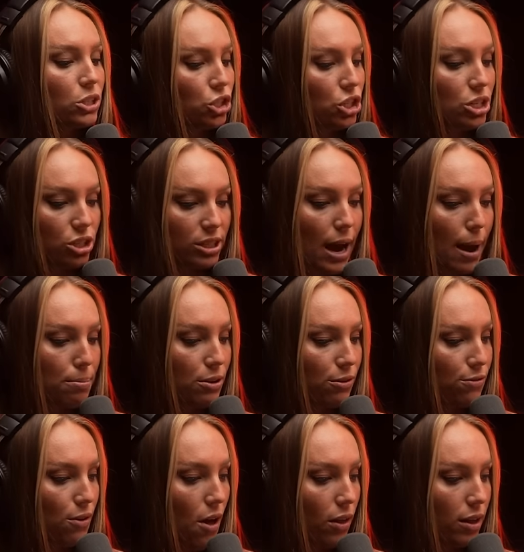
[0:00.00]
She just happened to
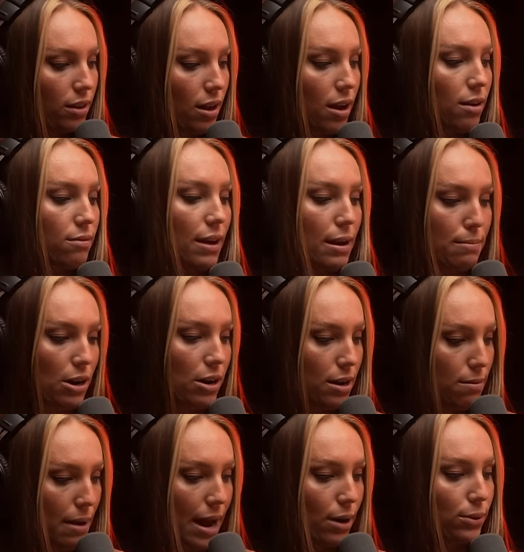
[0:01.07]
fall in love and marry
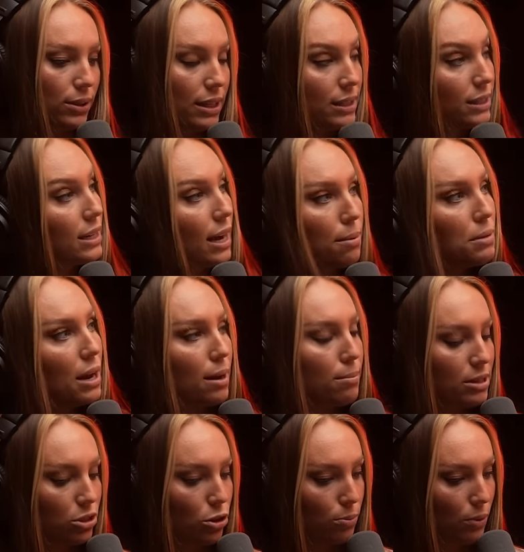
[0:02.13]
a man with the same name
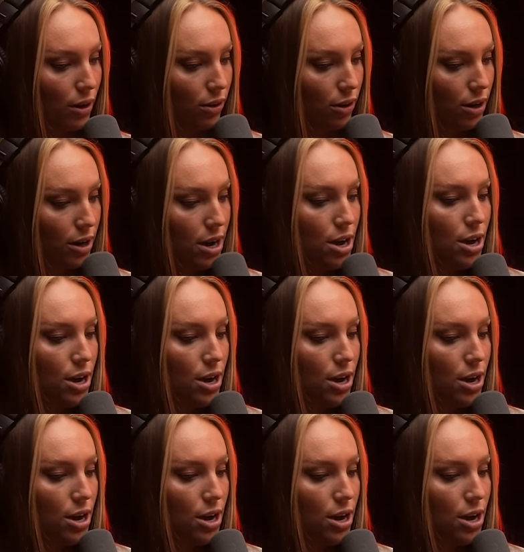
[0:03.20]
as her brother.